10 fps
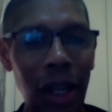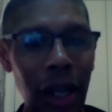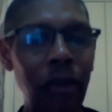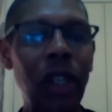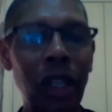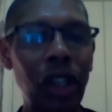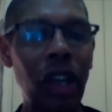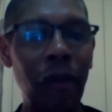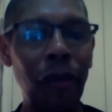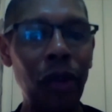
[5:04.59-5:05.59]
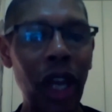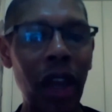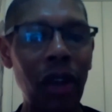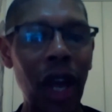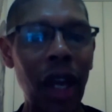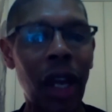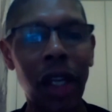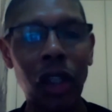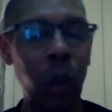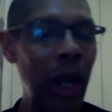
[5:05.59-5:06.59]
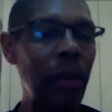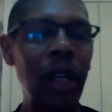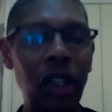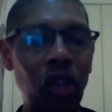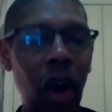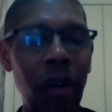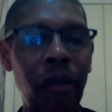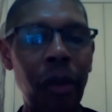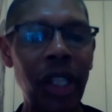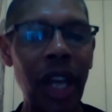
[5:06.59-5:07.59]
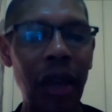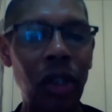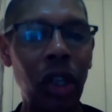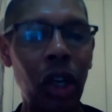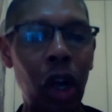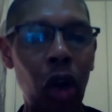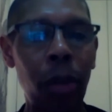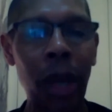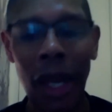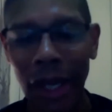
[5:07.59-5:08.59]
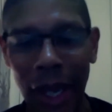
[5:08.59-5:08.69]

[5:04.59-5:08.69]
Lives in the Sheffield area, 20 minutes drive from his house to the club.